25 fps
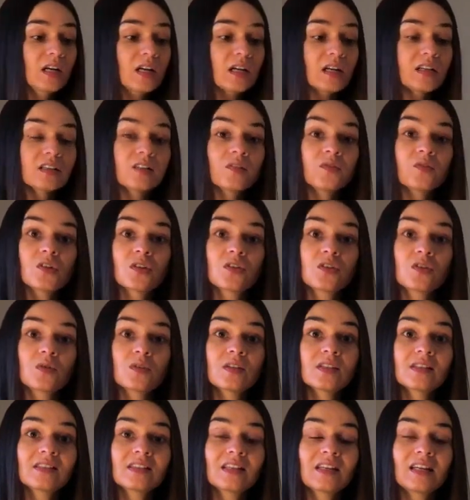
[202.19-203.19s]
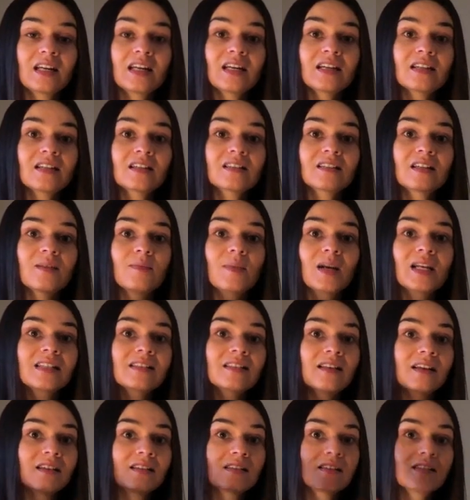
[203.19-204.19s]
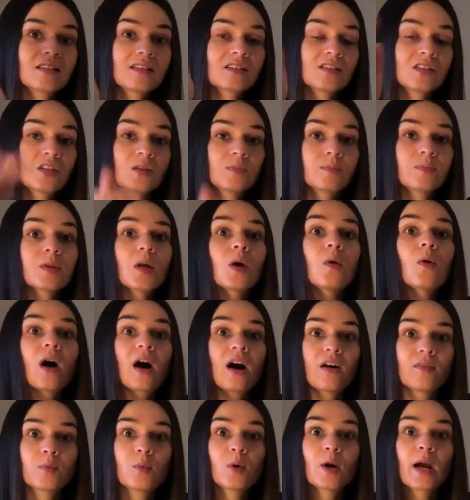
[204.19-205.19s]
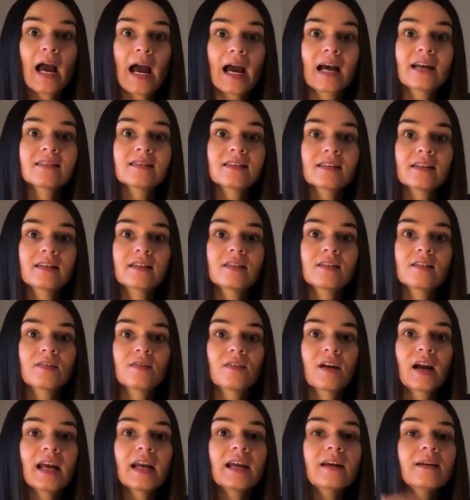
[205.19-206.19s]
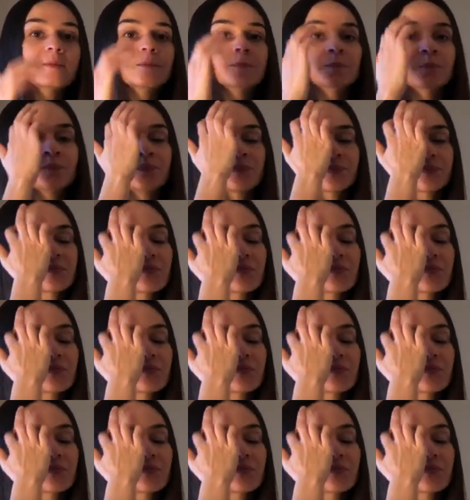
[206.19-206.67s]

Because if you're too acidic, doesn't it make sense to blow off more acid, right?